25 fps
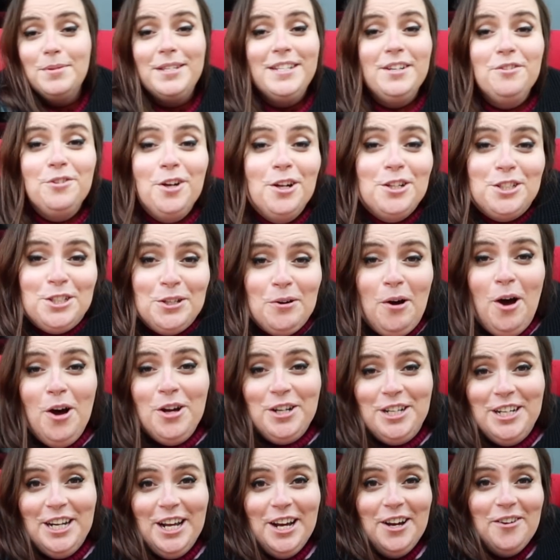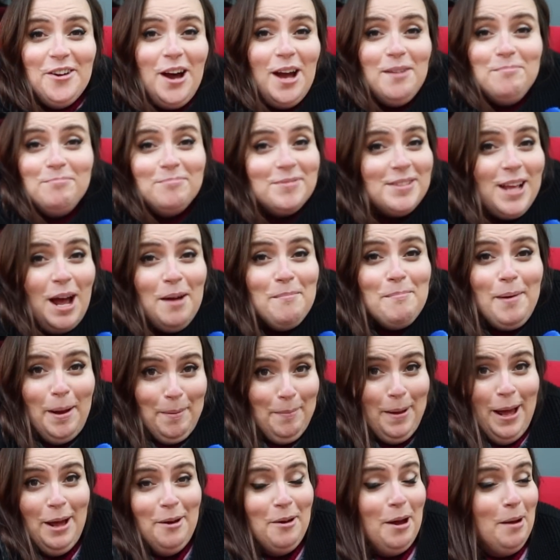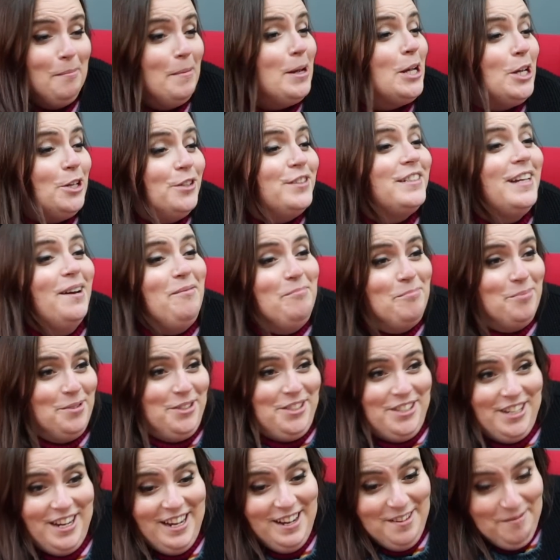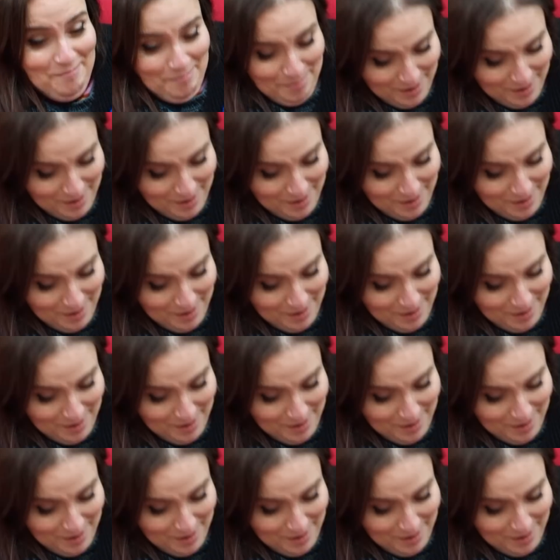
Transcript: still not too hot, you know. I'm a good temperature,